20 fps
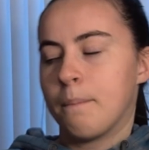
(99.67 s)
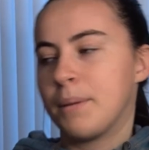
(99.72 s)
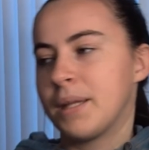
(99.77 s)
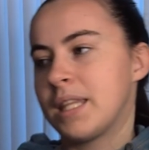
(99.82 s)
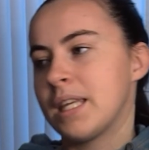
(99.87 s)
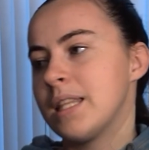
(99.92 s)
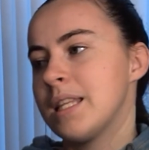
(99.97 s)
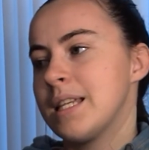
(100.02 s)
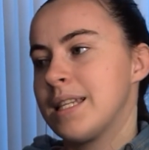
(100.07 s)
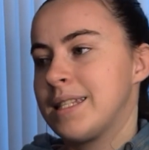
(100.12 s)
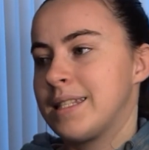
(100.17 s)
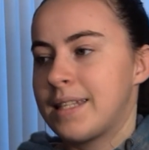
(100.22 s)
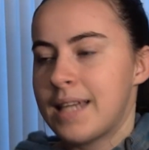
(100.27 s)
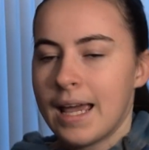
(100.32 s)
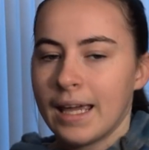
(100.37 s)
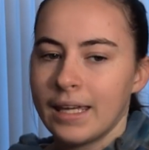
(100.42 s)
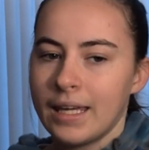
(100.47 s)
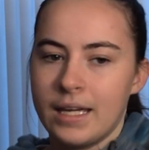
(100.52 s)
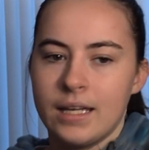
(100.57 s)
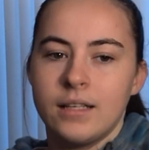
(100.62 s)
But then the
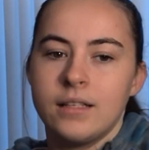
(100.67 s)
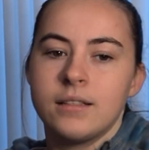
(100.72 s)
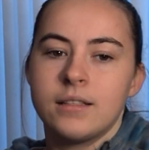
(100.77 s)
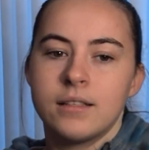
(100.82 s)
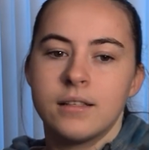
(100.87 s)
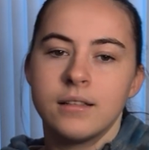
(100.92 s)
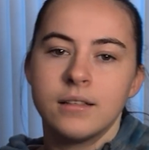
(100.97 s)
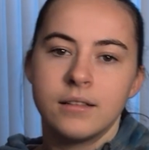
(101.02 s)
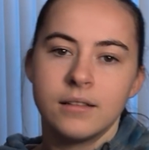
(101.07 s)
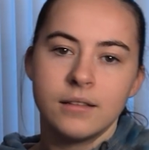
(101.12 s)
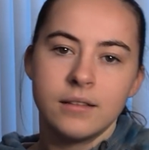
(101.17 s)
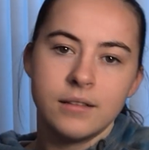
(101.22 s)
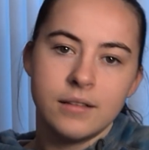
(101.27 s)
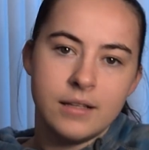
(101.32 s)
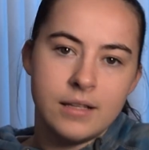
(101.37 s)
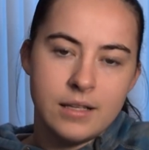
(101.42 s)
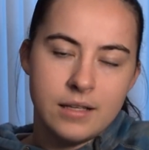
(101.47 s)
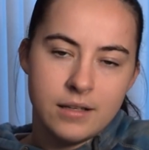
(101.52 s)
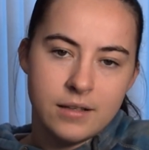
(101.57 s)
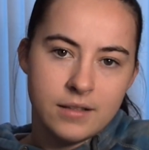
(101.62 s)
second
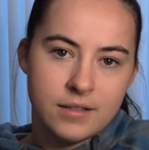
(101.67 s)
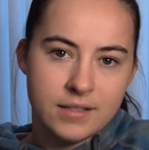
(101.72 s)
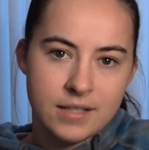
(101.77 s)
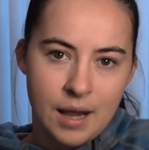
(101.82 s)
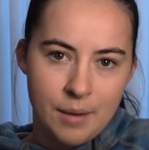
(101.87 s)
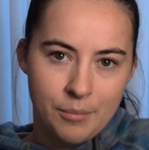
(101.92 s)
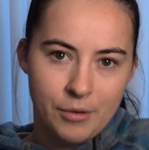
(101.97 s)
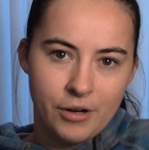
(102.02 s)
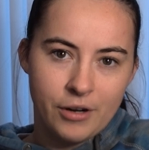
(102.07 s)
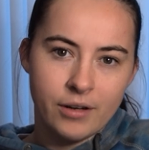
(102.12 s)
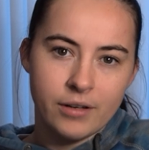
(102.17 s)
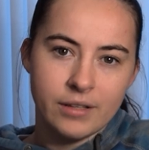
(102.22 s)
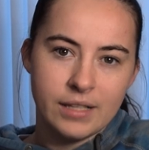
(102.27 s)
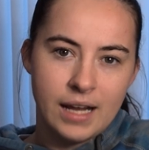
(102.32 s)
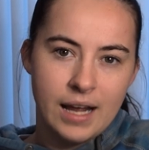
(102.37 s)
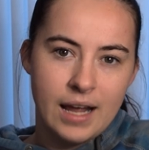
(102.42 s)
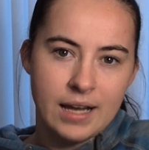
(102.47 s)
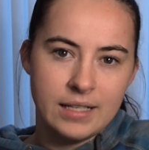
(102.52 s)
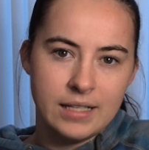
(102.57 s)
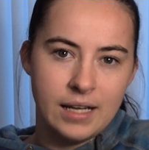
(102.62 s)
summer
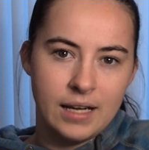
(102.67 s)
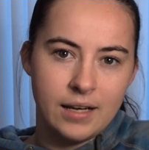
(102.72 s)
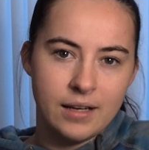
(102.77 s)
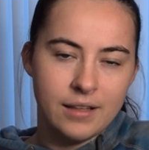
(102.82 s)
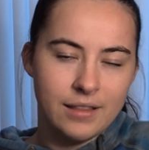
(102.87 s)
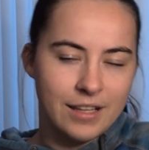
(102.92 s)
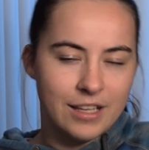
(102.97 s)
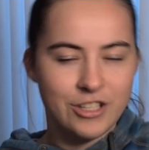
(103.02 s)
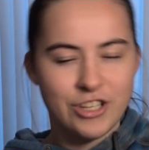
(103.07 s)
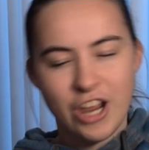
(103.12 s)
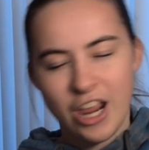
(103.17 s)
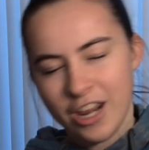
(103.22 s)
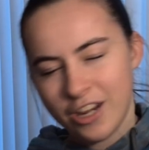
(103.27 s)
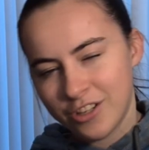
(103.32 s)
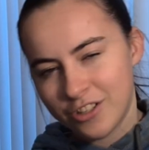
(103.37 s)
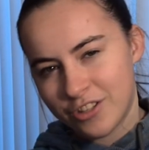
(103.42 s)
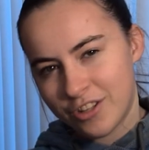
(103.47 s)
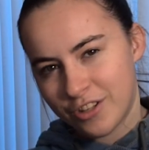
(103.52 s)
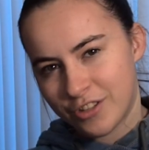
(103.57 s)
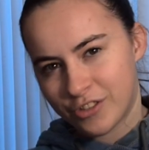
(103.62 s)
that I did, they
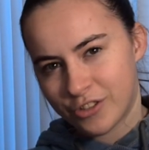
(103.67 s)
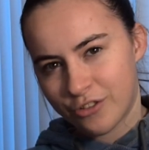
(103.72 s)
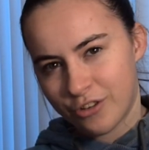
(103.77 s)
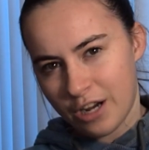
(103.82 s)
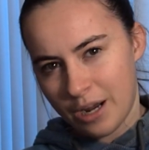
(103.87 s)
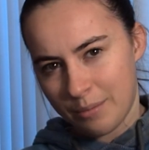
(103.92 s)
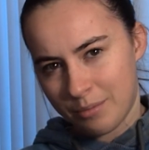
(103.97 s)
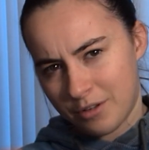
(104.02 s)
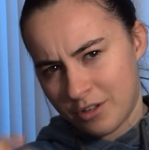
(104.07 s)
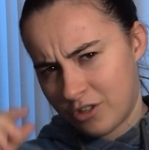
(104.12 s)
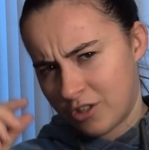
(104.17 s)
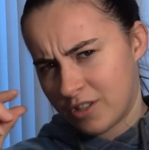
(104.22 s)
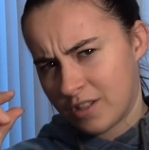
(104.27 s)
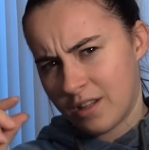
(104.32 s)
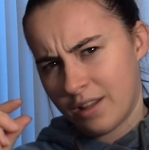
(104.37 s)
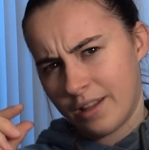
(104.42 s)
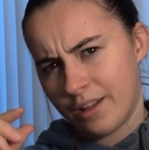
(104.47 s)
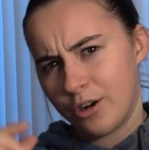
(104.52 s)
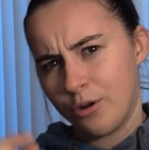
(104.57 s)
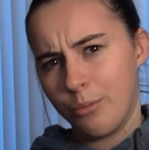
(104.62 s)
changed the script
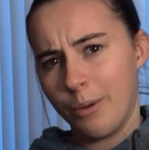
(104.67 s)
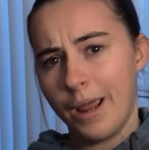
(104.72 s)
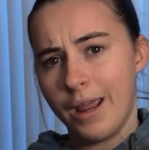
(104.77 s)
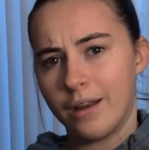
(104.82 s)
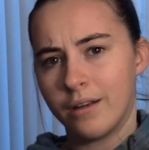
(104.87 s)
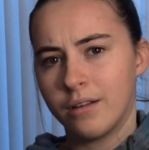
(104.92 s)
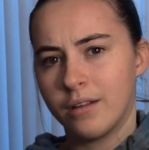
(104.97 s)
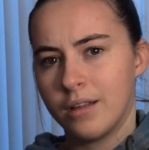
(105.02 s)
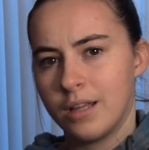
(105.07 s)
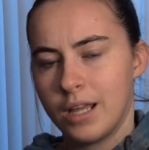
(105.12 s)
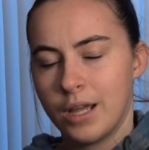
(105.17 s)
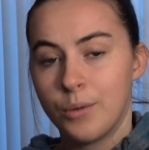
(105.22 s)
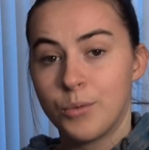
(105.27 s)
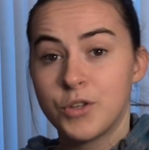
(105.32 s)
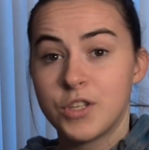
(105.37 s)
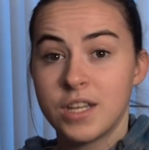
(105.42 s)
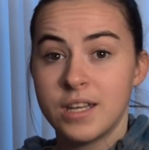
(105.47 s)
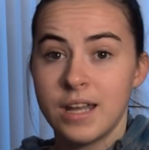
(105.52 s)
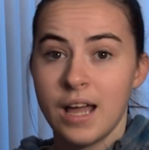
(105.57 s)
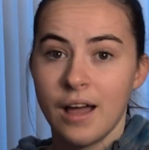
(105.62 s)
just a little bit. It
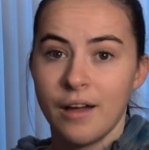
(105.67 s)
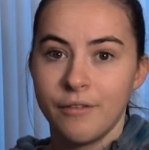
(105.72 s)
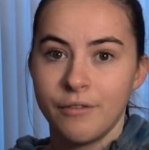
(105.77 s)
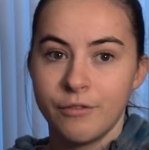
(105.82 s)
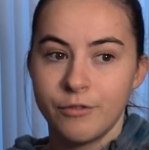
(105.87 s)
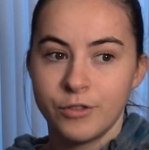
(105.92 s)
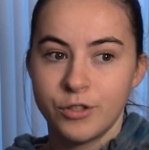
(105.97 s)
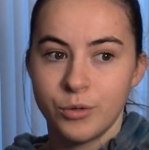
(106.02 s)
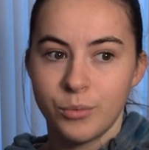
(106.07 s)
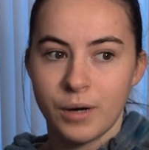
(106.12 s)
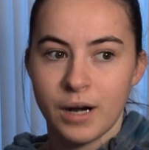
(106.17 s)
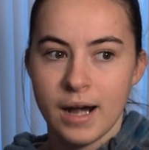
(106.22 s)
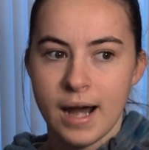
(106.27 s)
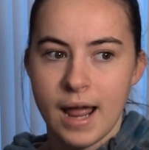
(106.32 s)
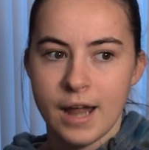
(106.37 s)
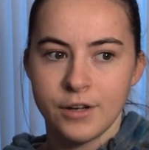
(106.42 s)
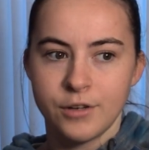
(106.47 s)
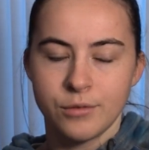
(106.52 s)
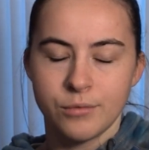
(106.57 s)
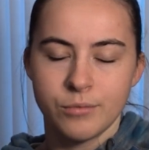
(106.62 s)
was enough to where I
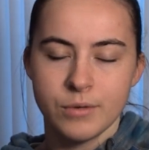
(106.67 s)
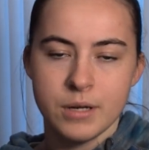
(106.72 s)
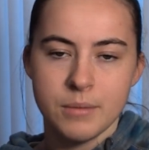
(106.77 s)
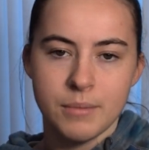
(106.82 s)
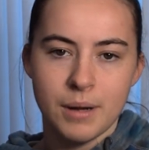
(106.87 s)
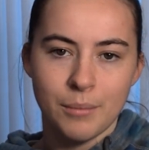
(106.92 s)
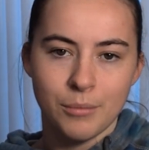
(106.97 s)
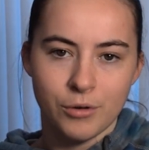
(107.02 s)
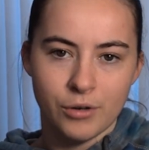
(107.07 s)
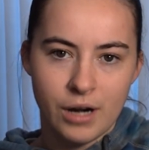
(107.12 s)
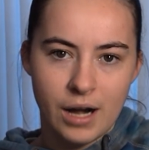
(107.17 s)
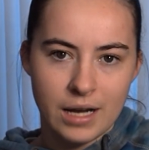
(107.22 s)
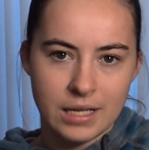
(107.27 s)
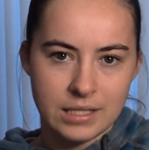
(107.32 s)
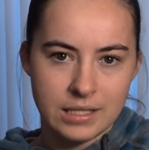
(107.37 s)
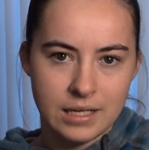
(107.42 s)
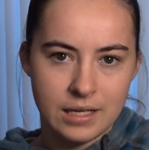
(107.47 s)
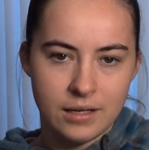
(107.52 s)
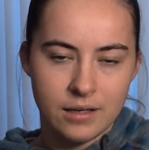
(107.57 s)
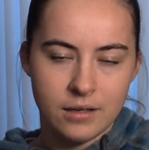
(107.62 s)
had to
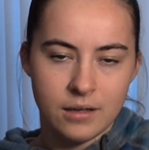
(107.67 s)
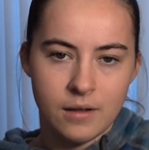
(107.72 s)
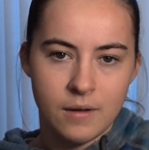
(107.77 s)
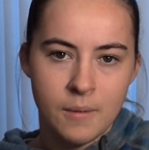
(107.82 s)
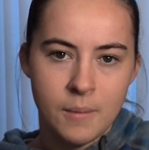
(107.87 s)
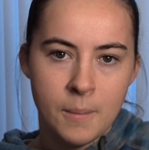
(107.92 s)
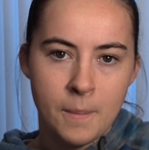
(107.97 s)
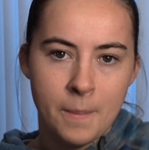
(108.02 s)
rememorize it,